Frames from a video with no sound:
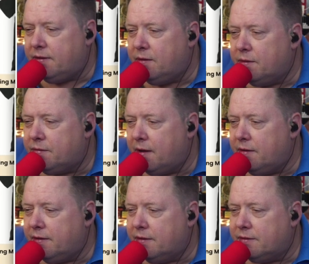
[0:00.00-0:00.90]
has to do with
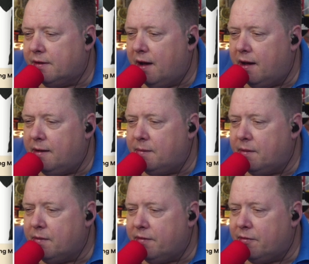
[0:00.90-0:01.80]
Trader Joe's or not. I'm
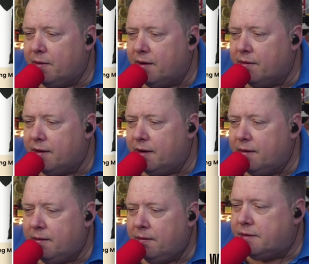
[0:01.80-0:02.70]
not really familiar with it.
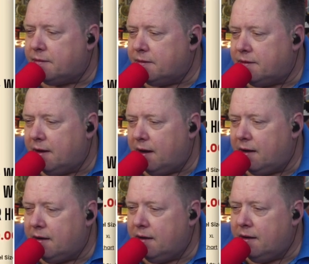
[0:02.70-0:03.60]
What does this one
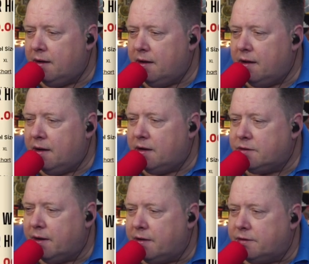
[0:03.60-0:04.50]
say?
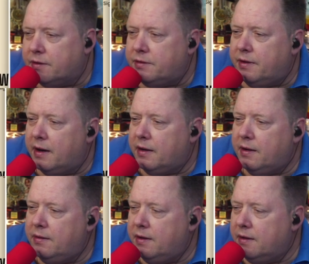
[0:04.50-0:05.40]
Trader Joe's
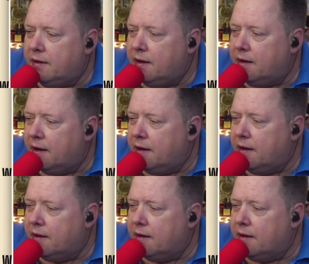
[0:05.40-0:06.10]
United Union. Yeah, yeah,